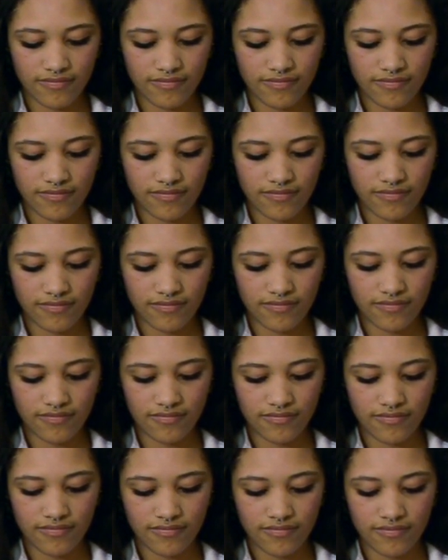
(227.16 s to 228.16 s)

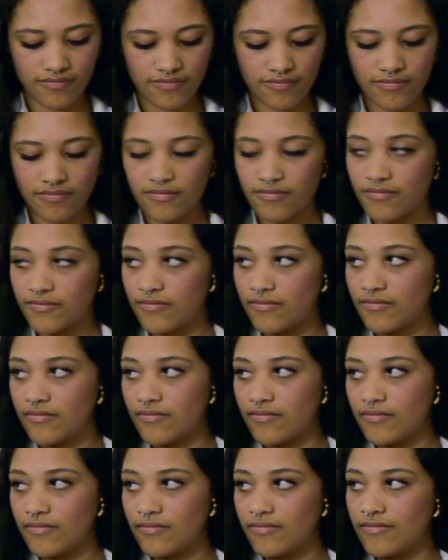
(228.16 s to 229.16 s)

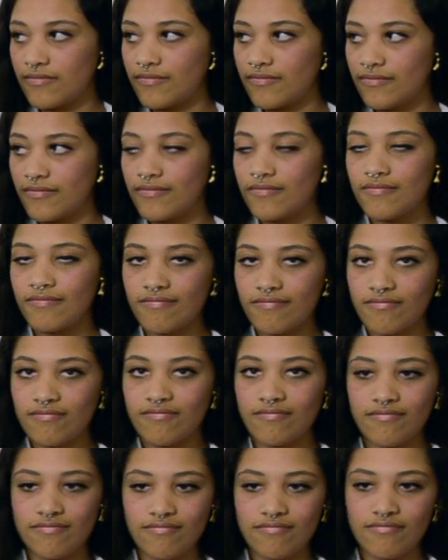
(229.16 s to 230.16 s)

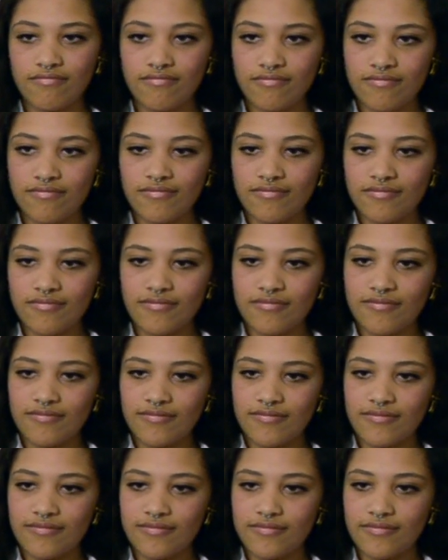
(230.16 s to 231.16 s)

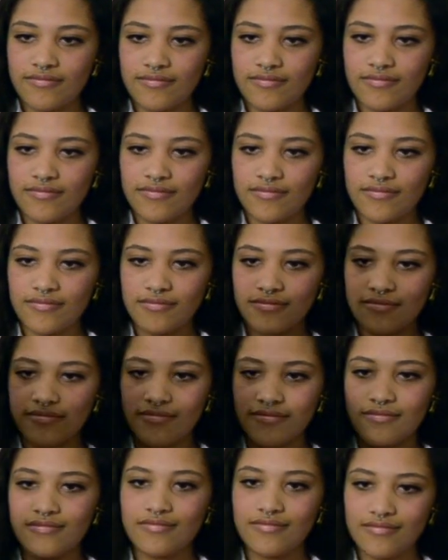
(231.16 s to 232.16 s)

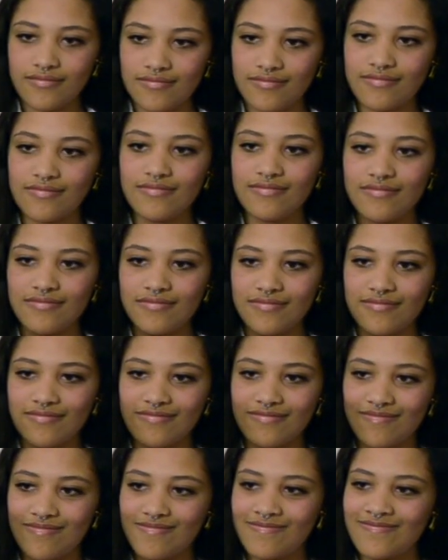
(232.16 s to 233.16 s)

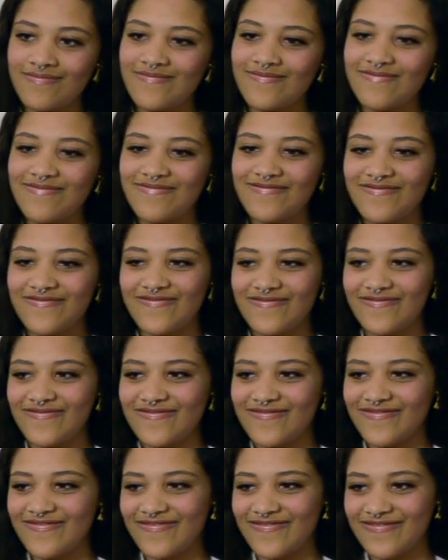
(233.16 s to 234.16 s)

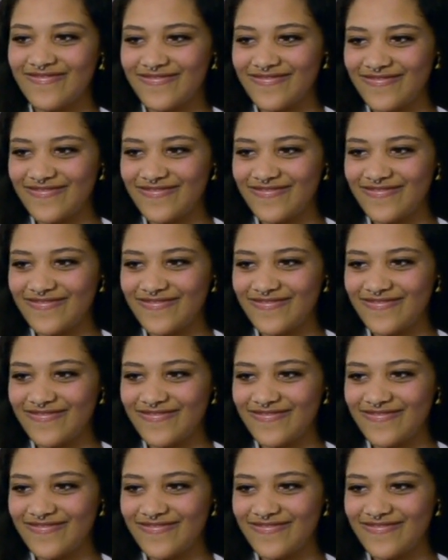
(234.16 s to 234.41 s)
No words are spoken by the person on screen.